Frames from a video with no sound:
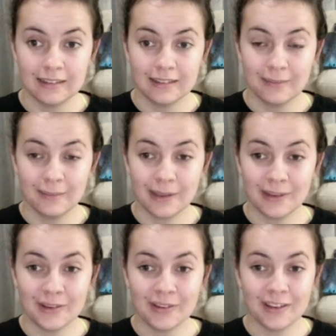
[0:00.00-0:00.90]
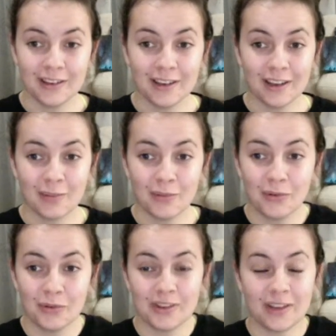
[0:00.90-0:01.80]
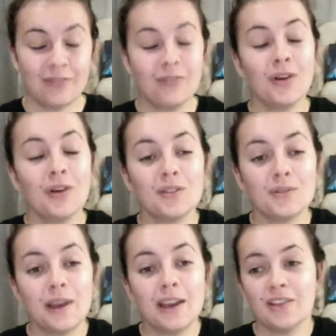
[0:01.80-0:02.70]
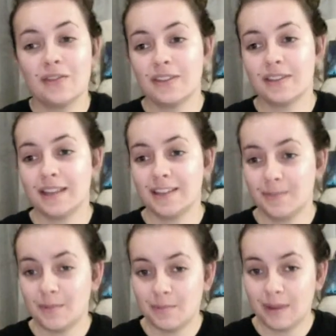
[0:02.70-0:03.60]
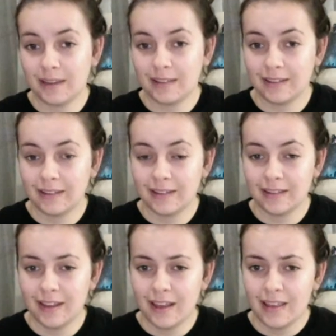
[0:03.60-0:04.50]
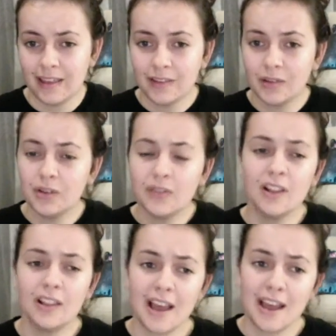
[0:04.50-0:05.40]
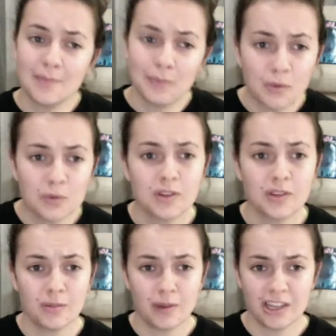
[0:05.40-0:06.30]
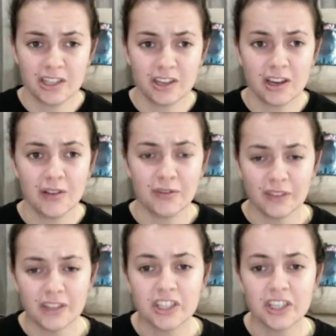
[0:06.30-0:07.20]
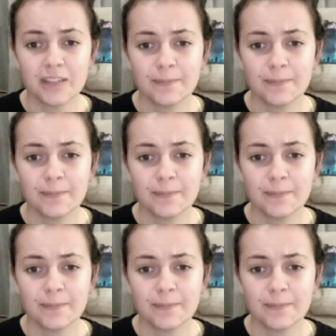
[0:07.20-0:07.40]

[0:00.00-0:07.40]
By using a more diverse range of assessment pieces, this could have aligned more to the rationale vision.